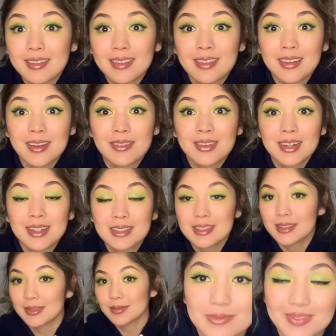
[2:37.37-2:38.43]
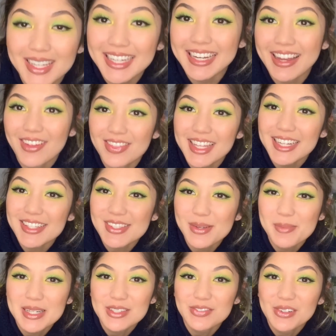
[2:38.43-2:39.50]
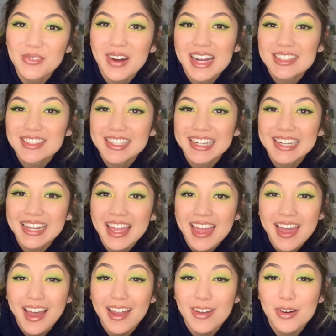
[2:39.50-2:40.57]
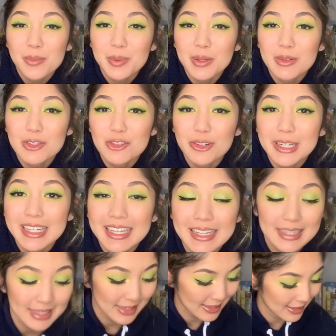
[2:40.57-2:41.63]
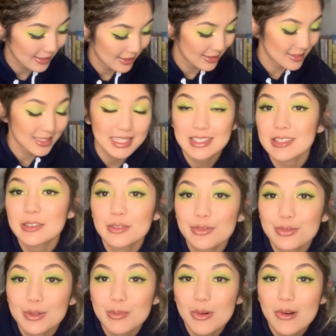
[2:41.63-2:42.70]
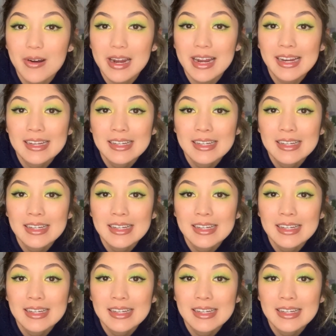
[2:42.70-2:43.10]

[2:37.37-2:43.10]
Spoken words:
love it. Anyhow, thanks so much for watching. I hope you enjoyed it and stay tuned for more.